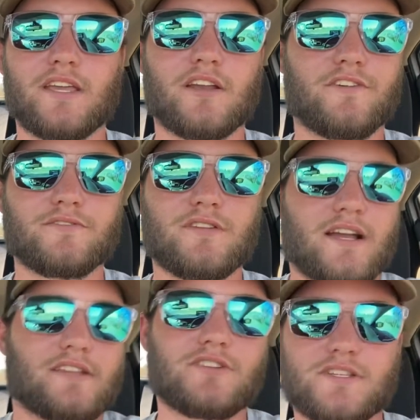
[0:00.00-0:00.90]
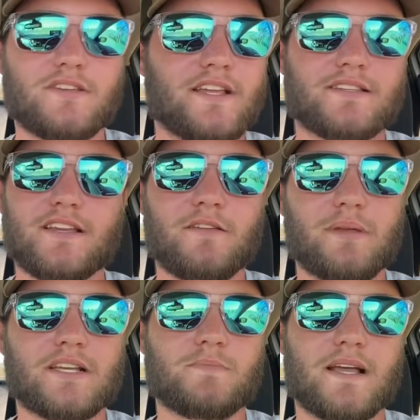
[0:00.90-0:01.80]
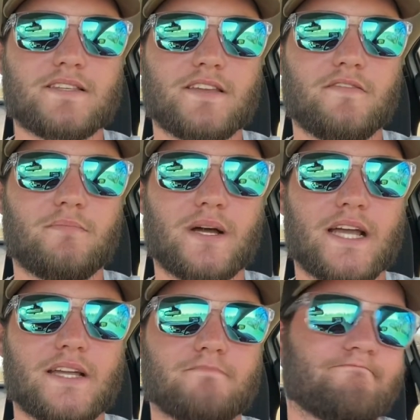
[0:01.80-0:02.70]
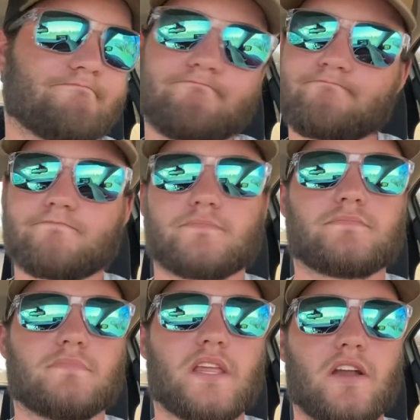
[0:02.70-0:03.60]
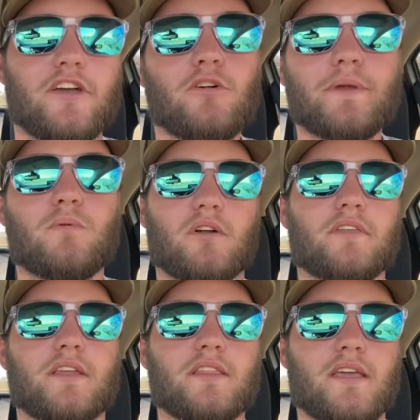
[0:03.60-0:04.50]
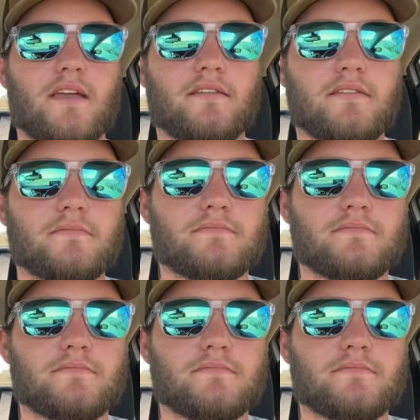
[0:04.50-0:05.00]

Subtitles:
know, I can just, it's going to be expensive, but you know, it'll be worth it in the end.